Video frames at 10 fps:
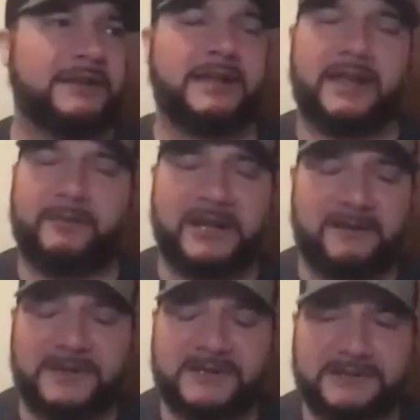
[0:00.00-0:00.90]
I mean,
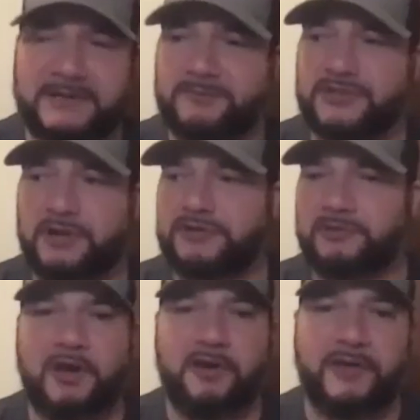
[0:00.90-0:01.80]
if it's some Joe
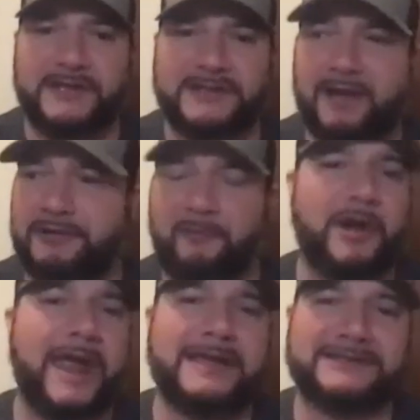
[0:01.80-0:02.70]
Schmo that's out in
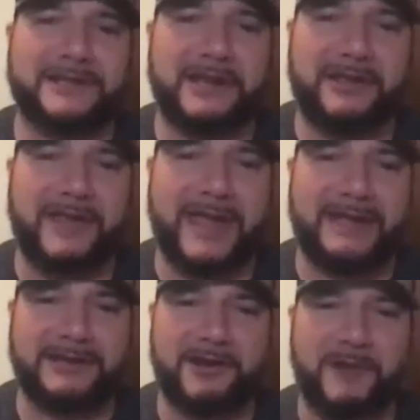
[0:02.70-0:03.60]
Nebraska
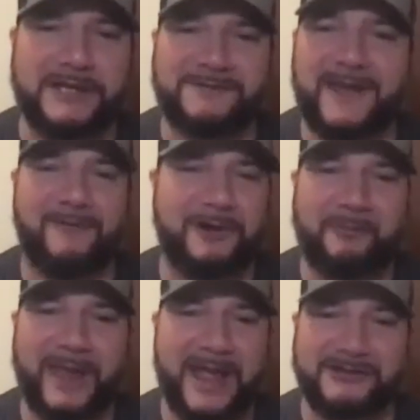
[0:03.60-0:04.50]
that you know weighs
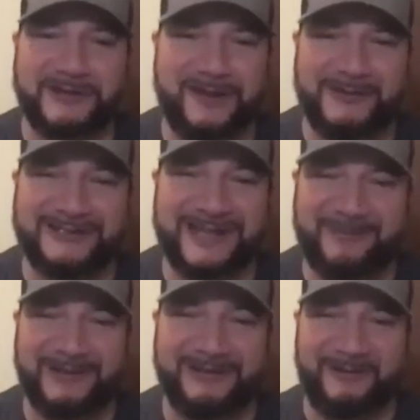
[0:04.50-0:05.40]
500 pounds and will never
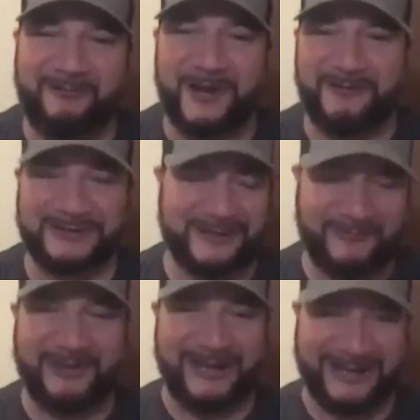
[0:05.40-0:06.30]
step into a ring with someone like